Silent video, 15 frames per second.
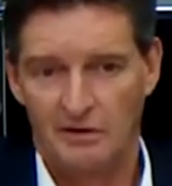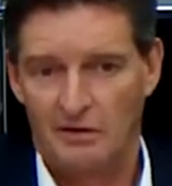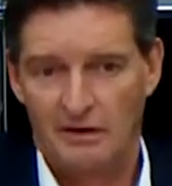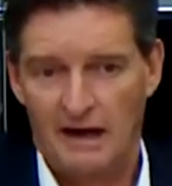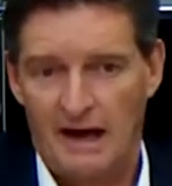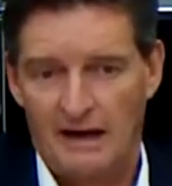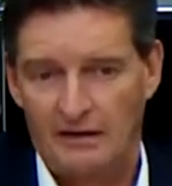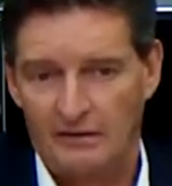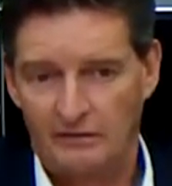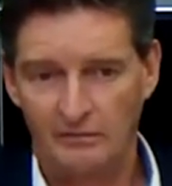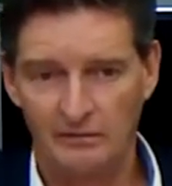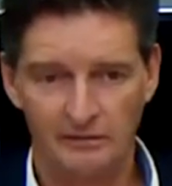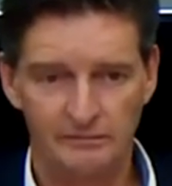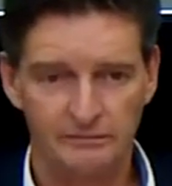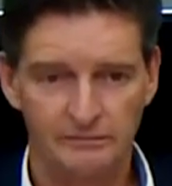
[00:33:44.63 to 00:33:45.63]
You're the highest
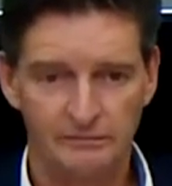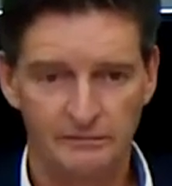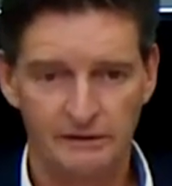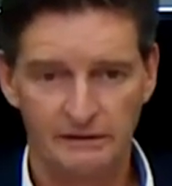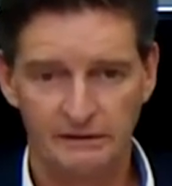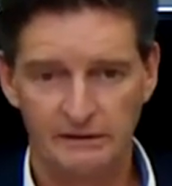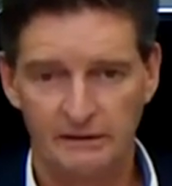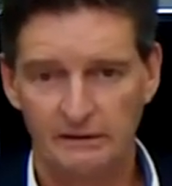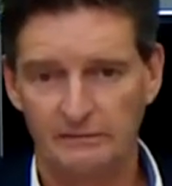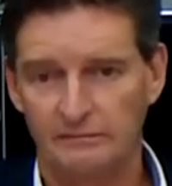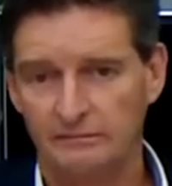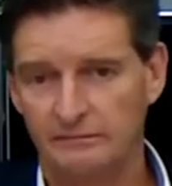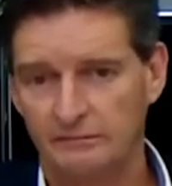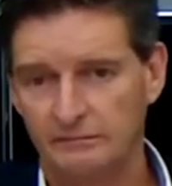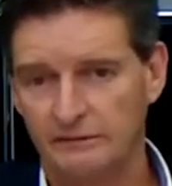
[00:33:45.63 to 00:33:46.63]
one. And
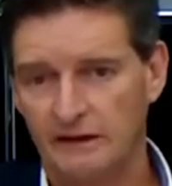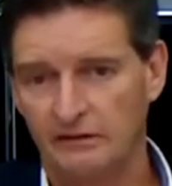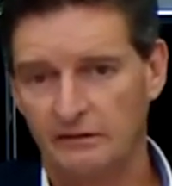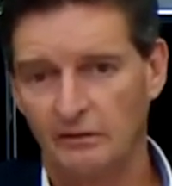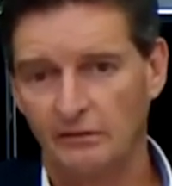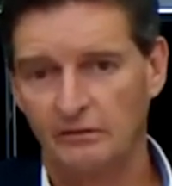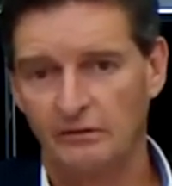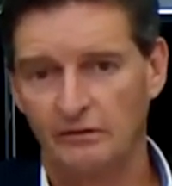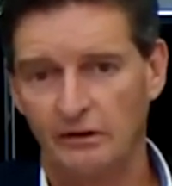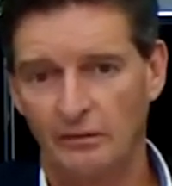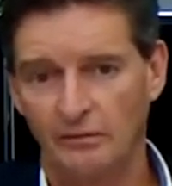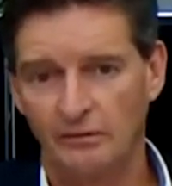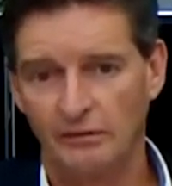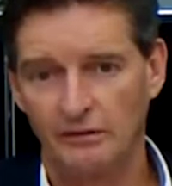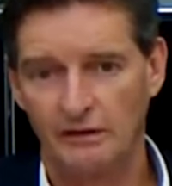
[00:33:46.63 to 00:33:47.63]
that's also
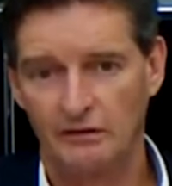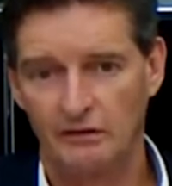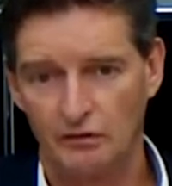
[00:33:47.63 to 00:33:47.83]
something that